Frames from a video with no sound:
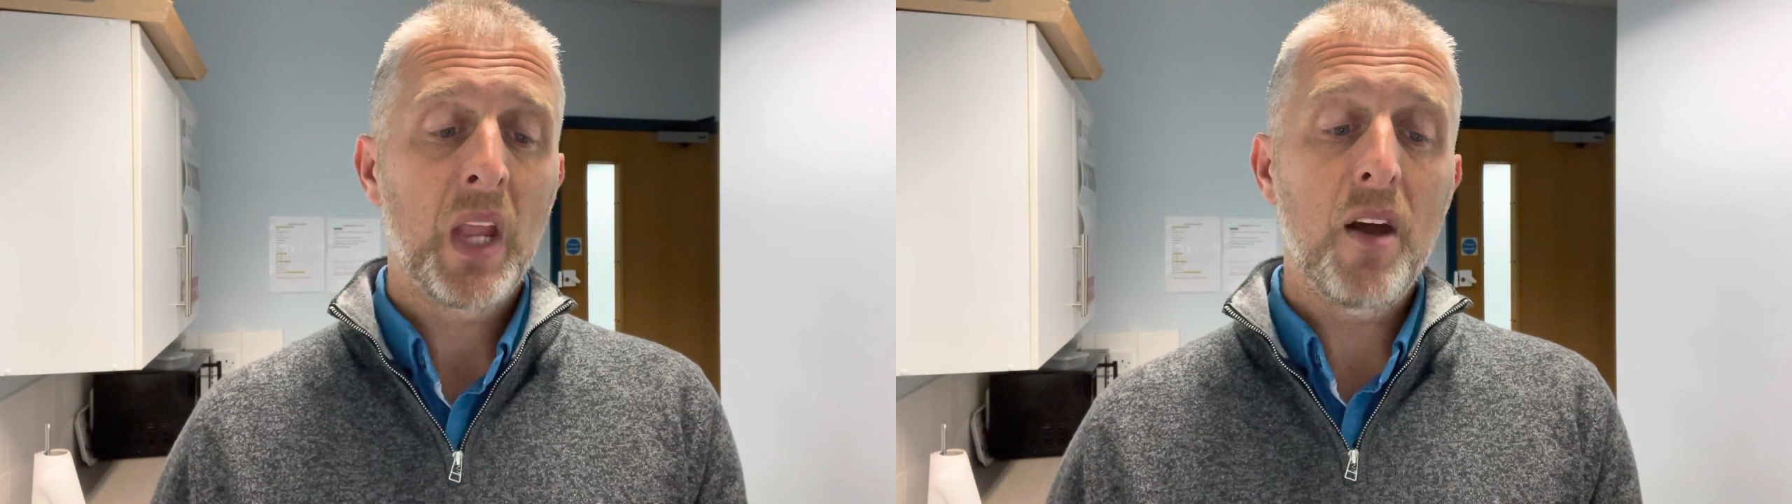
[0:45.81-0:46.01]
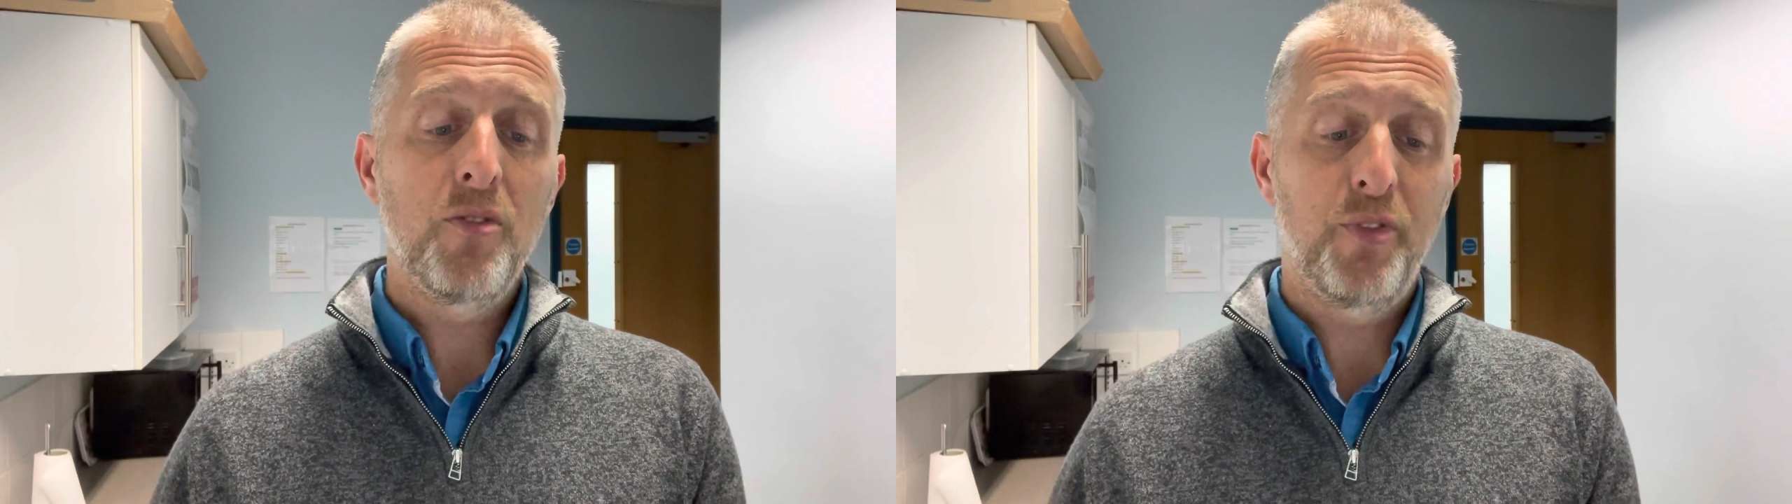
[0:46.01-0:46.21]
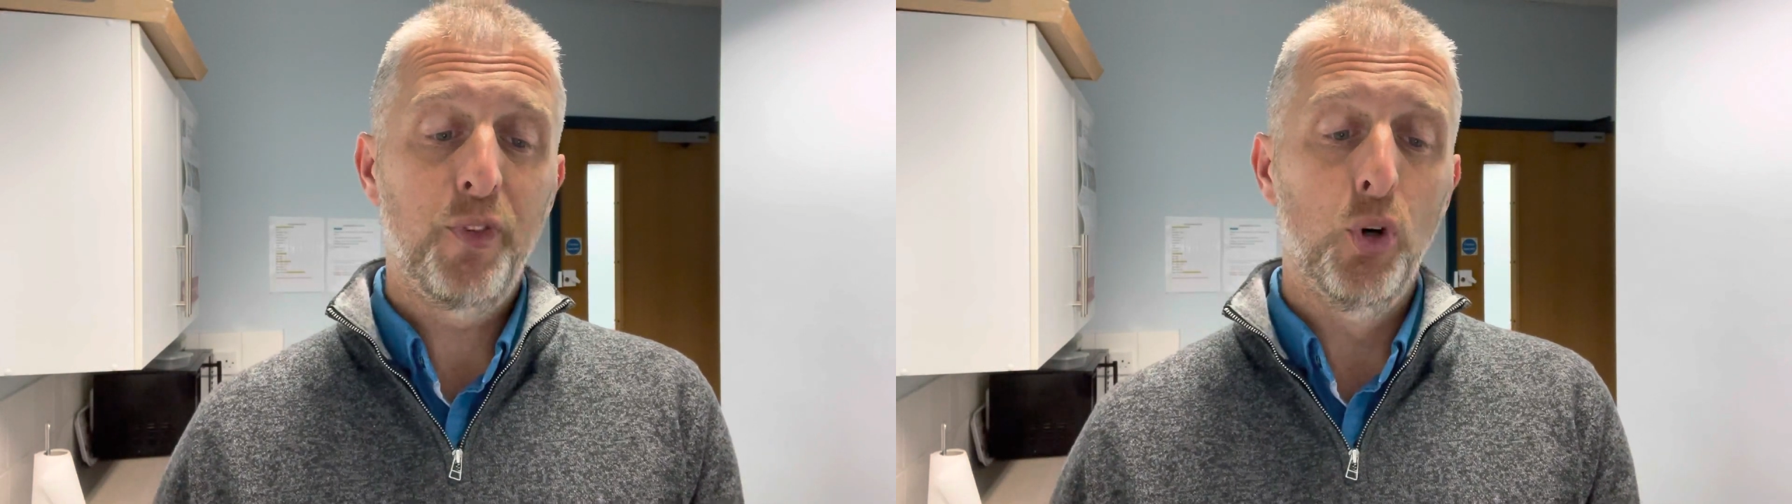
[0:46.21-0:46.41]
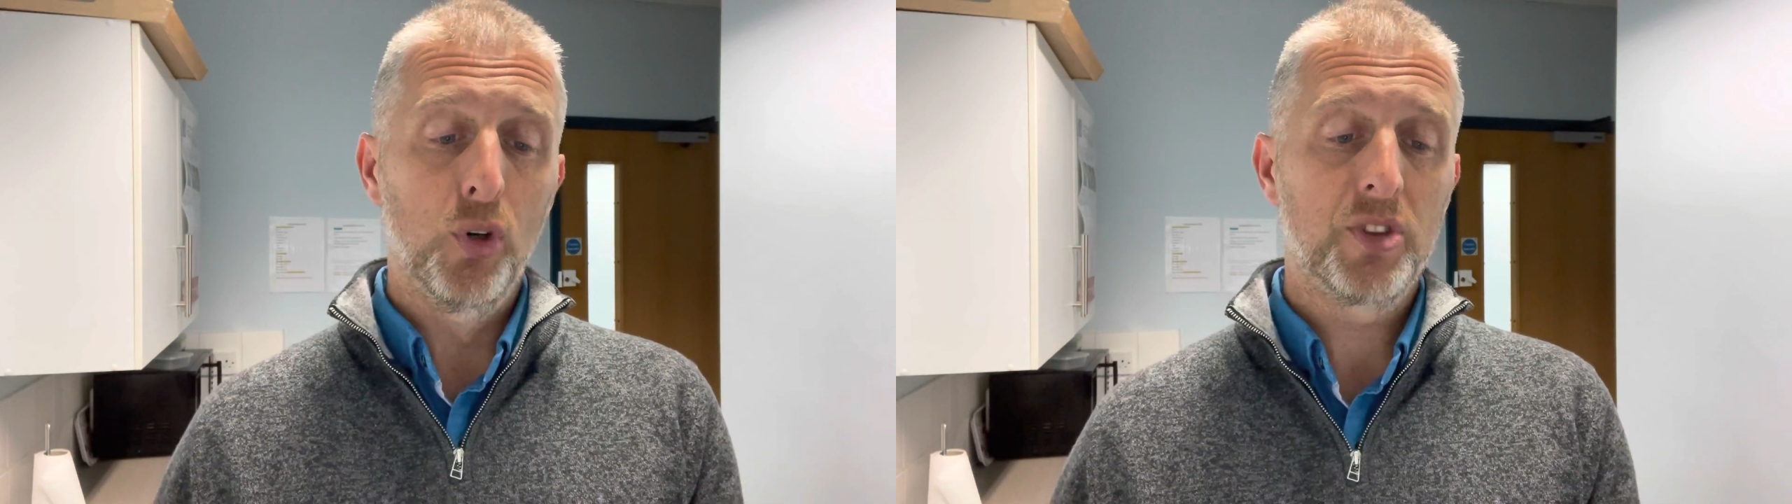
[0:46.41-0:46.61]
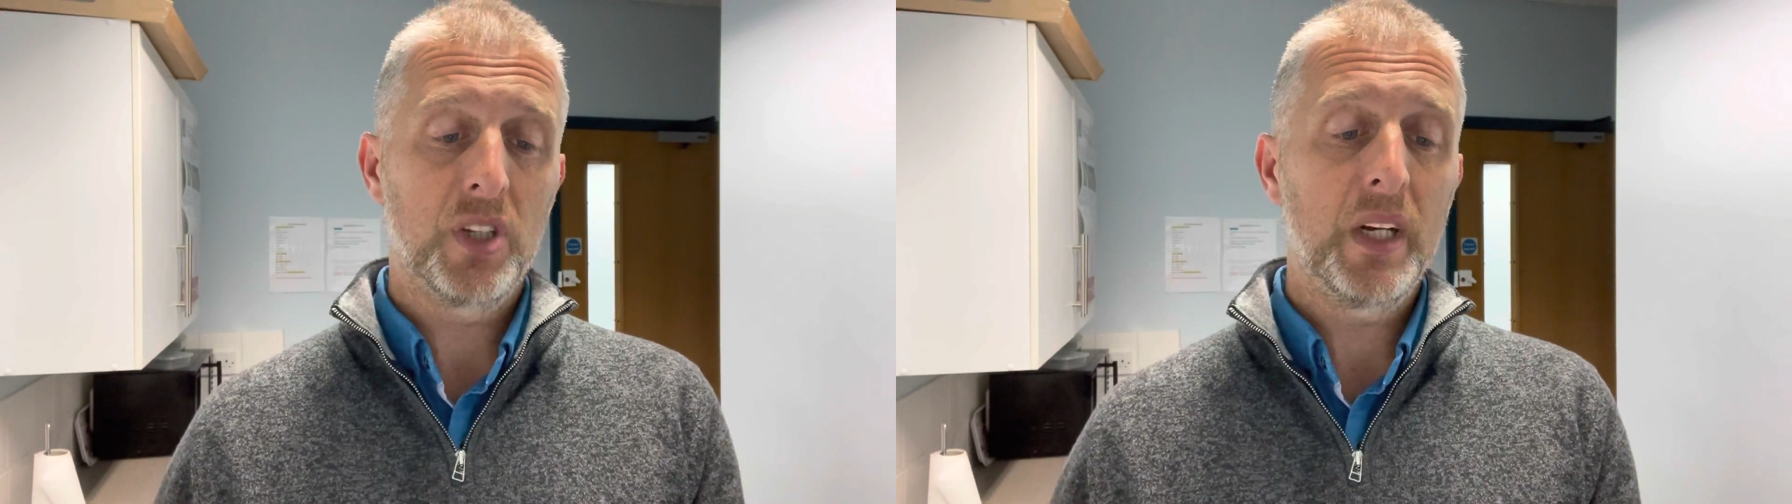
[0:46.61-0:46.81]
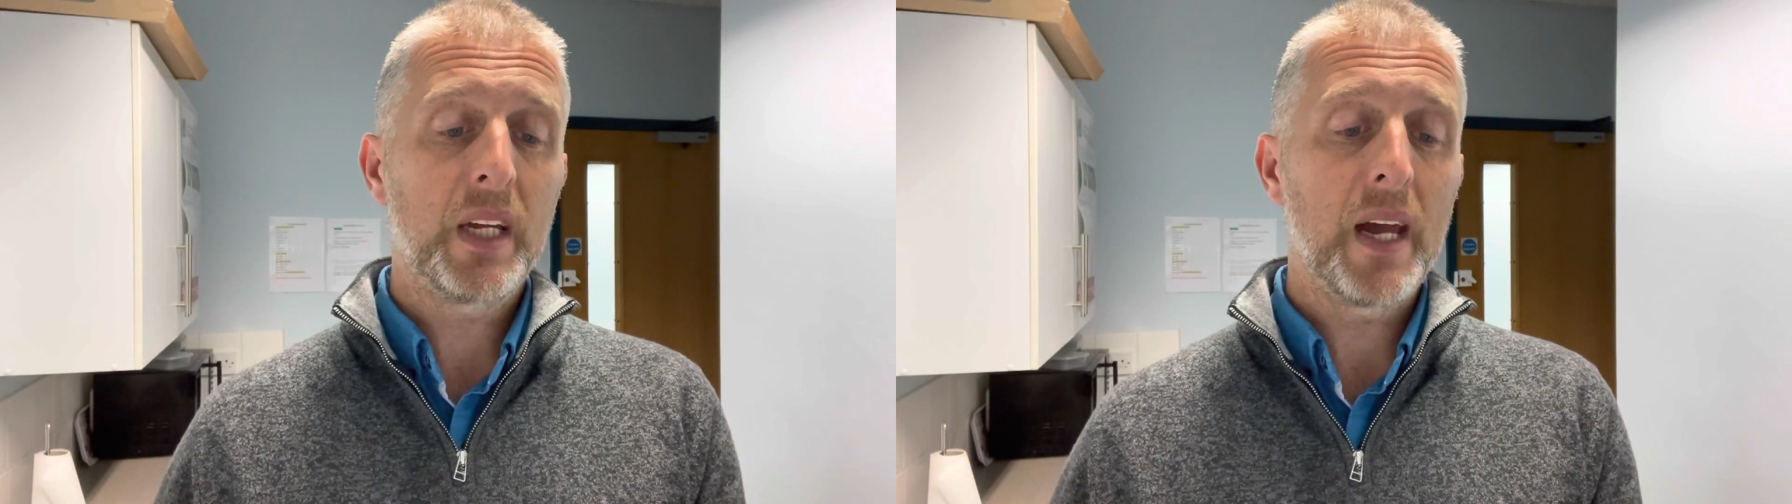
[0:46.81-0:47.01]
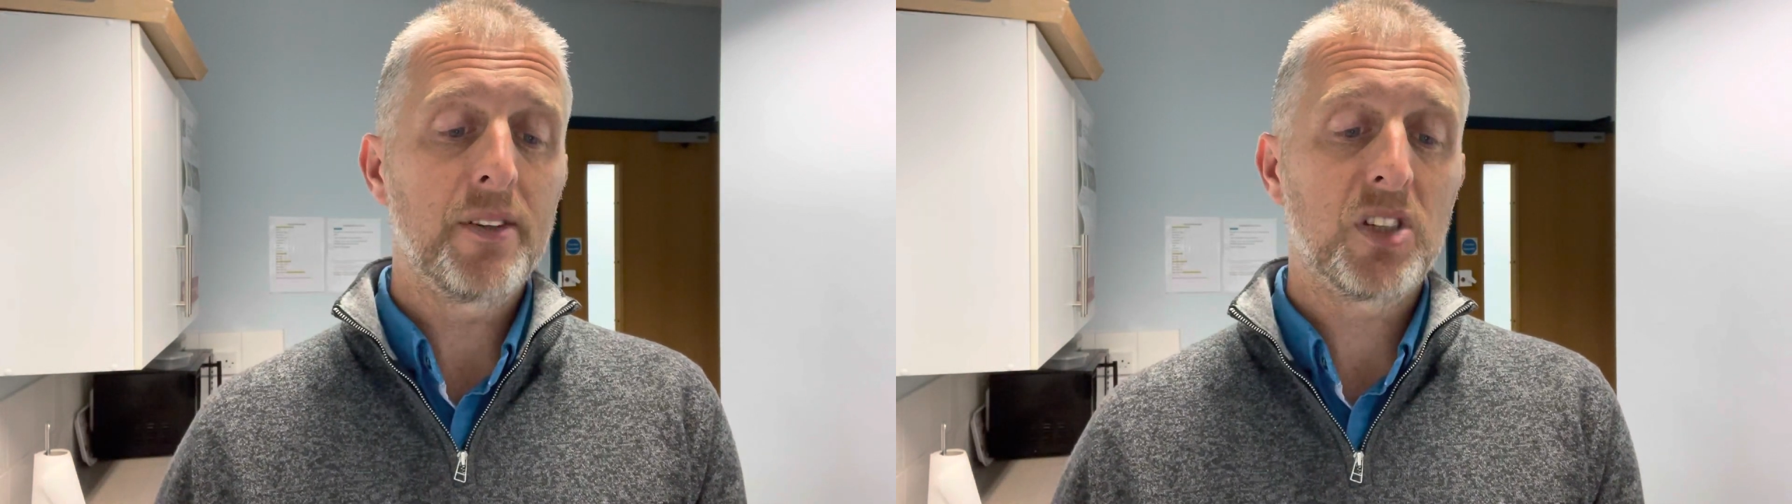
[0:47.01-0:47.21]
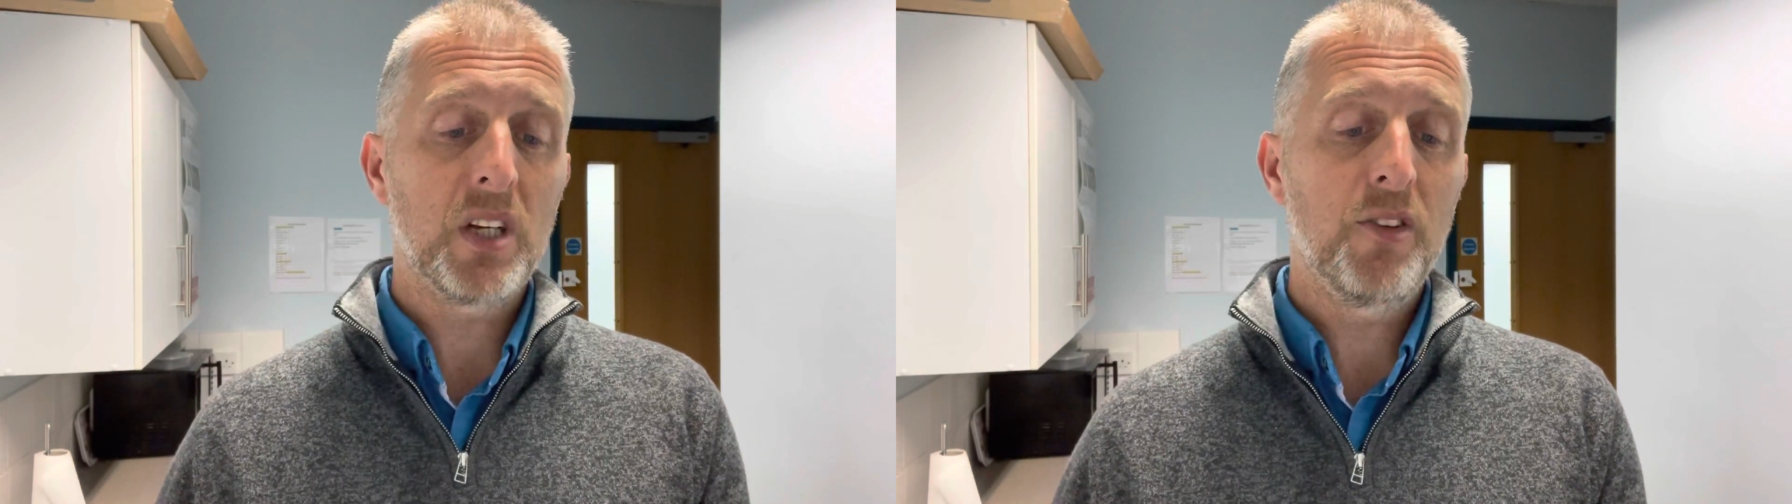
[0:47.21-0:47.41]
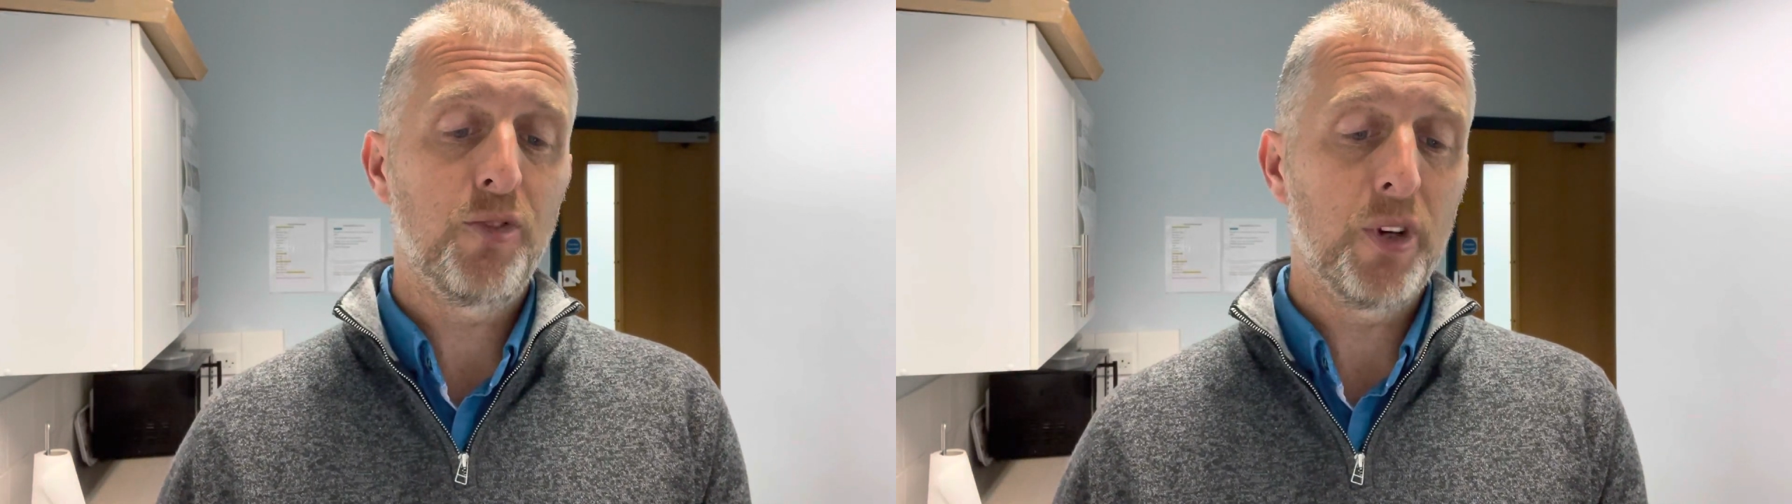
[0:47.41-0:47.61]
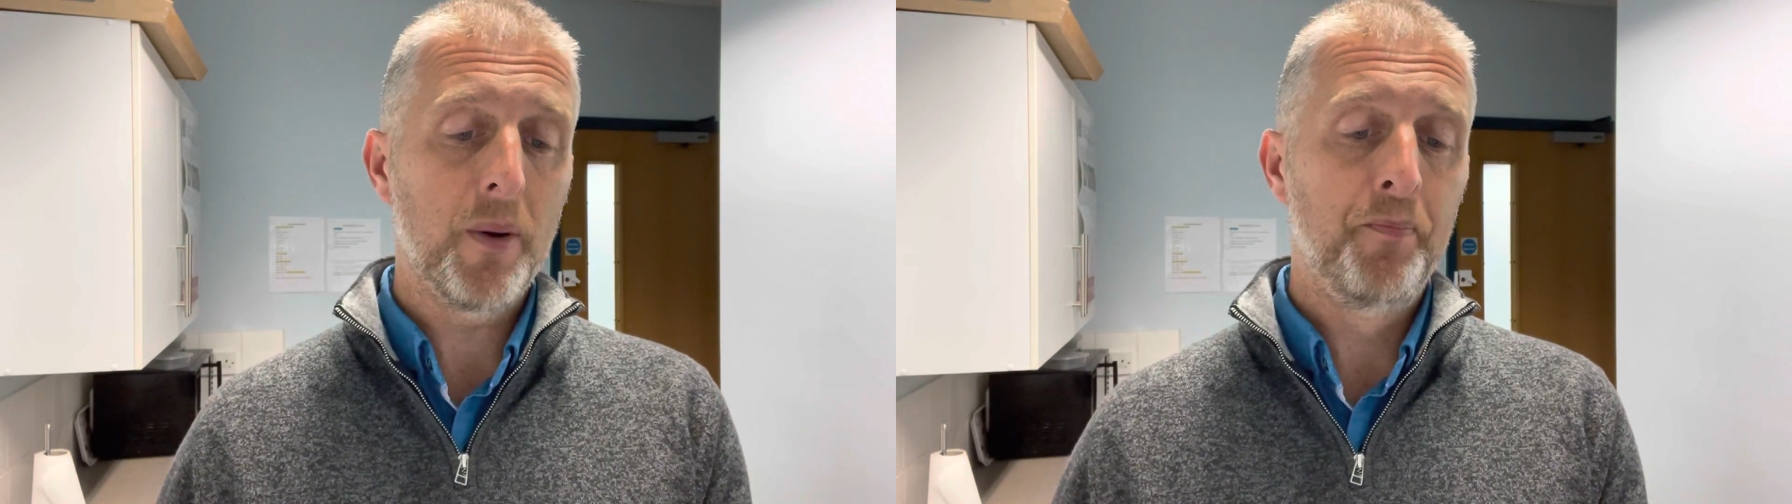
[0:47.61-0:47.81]
and fought against
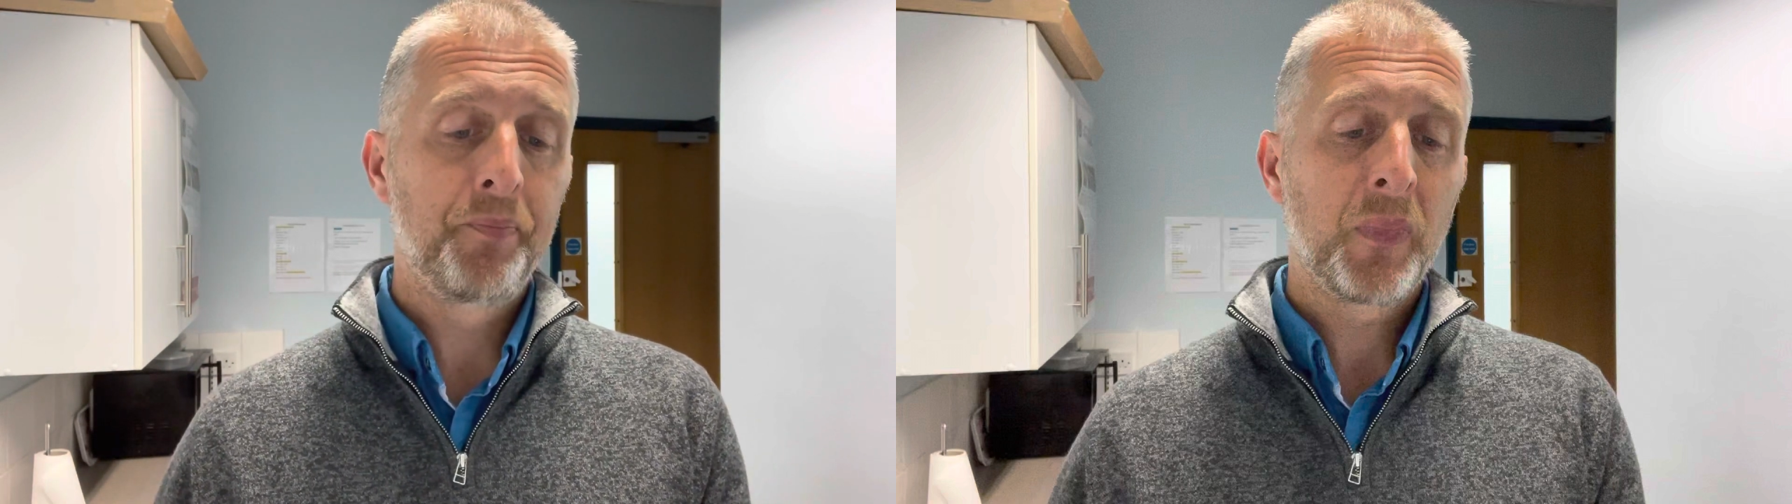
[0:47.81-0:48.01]
Ephraim.